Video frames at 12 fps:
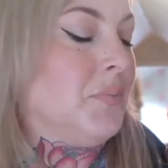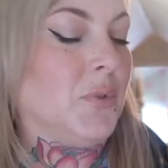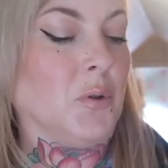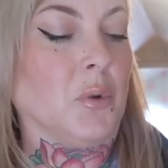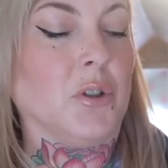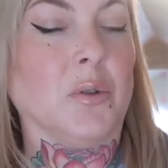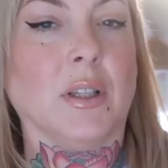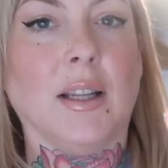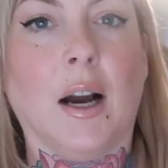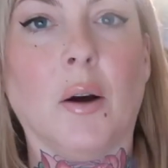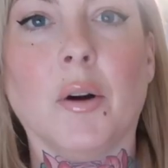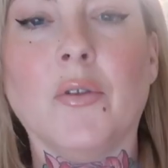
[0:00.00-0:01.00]
So we're doing
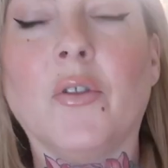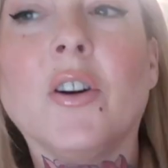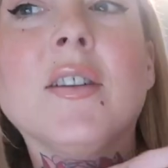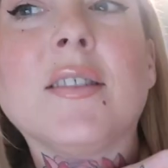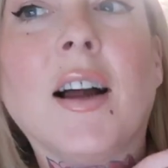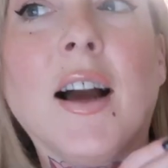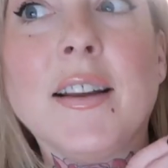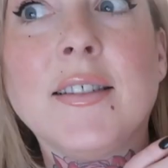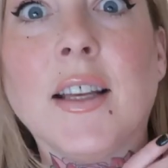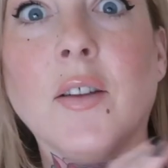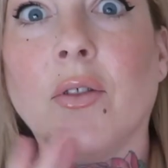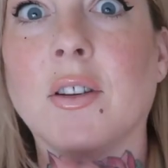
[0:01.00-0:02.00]
that one first. I
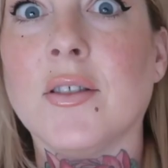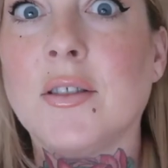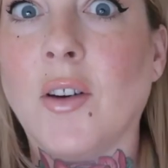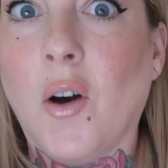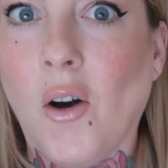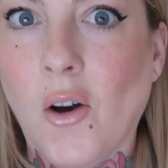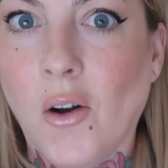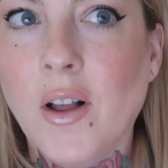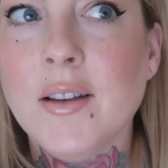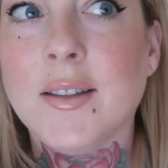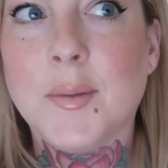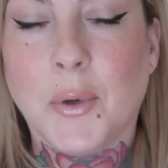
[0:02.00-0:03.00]
save this all
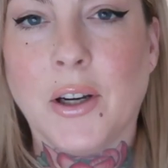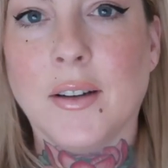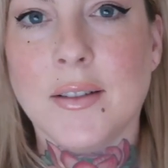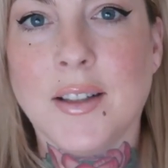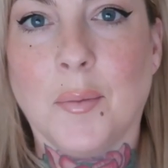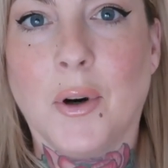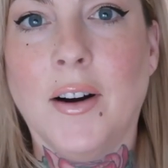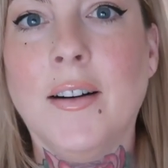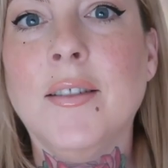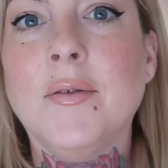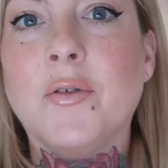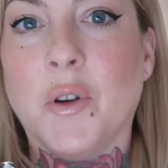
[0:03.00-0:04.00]
spring and summer
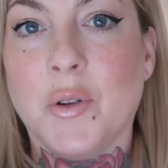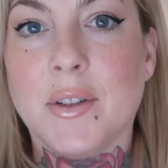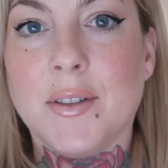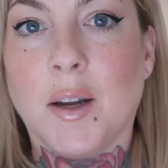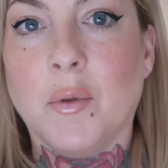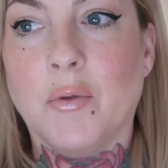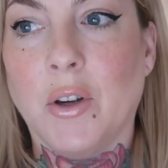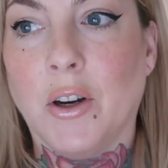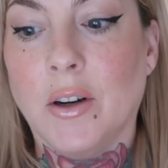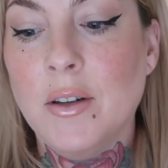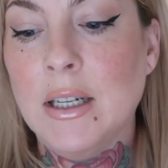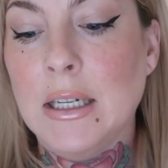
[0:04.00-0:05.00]
for this time of
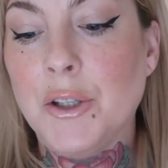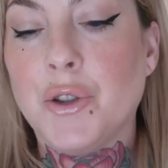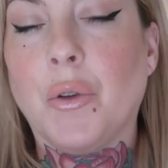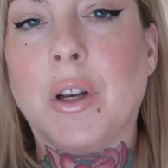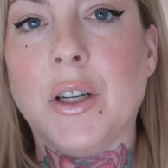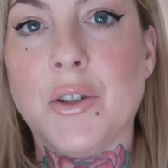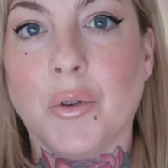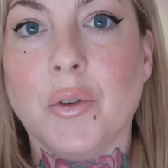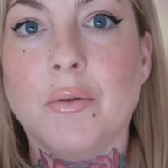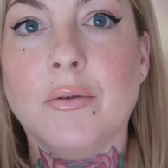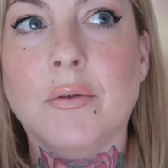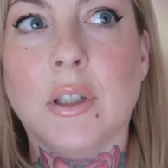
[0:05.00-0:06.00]
year so that I don't
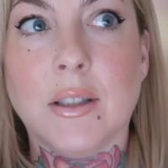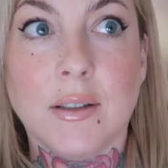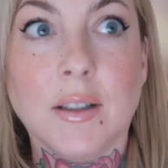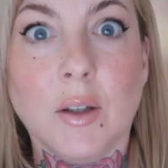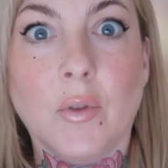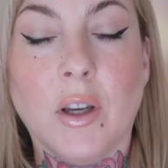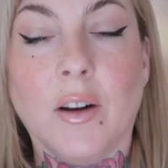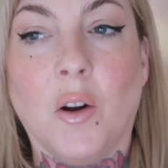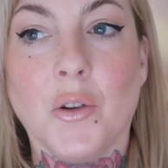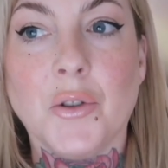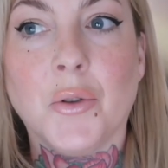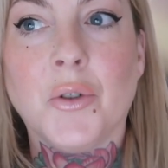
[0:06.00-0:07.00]
get sick of it, and
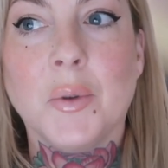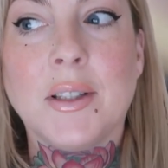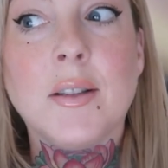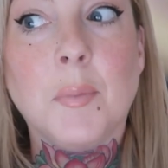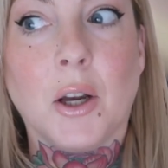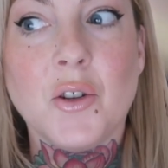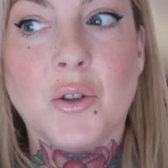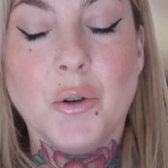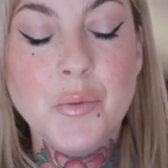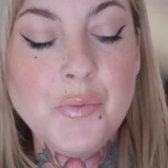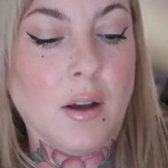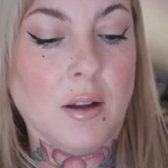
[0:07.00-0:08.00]
also so it's special.
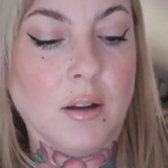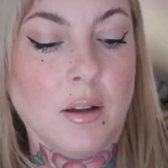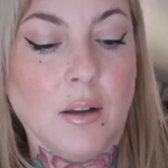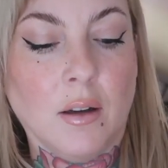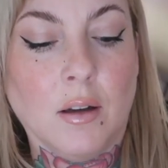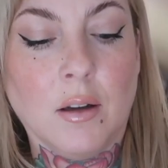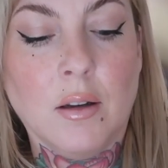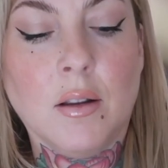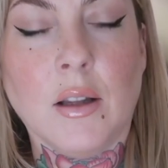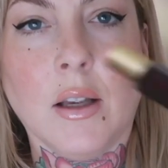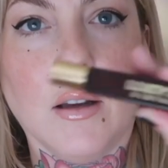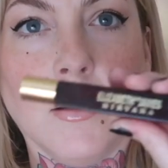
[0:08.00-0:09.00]
And then
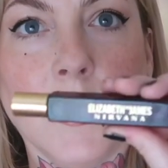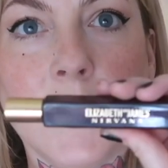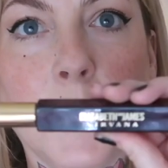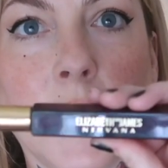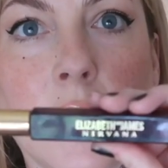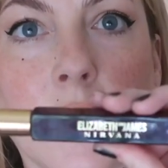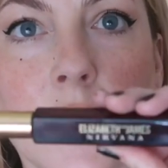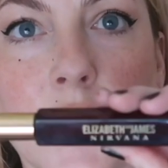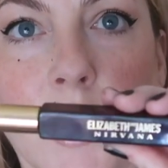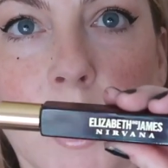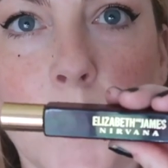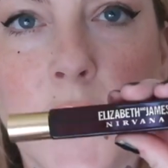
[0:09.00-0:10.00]
the Elizabeth and
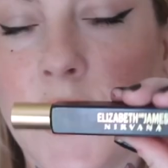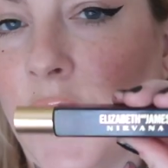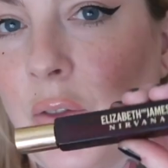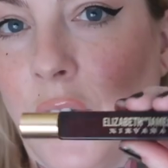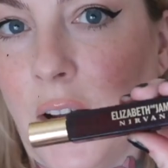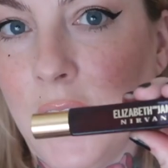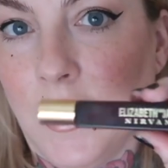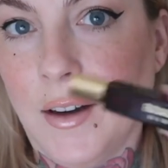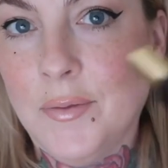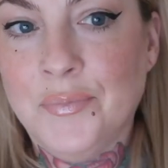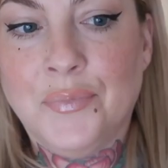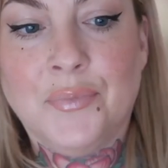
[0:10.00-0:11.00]
James Nirvana.
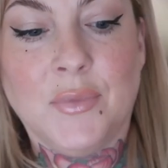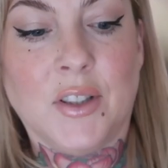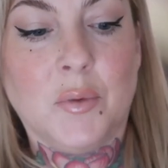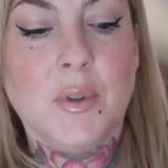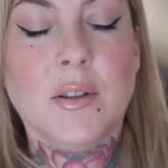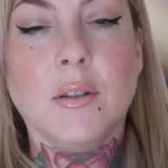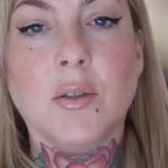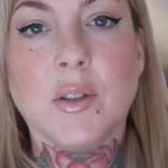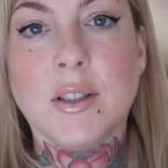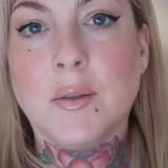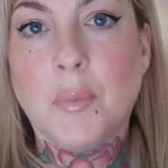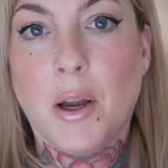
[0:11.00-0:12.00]
This one's a little
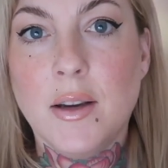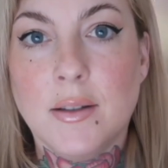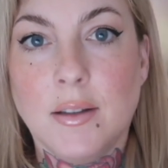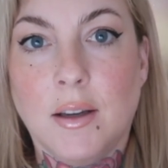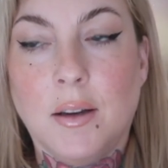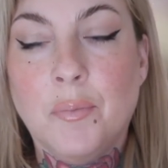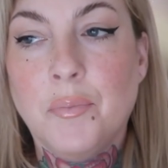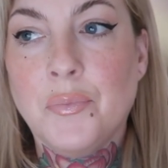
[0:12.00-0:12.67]
spicy.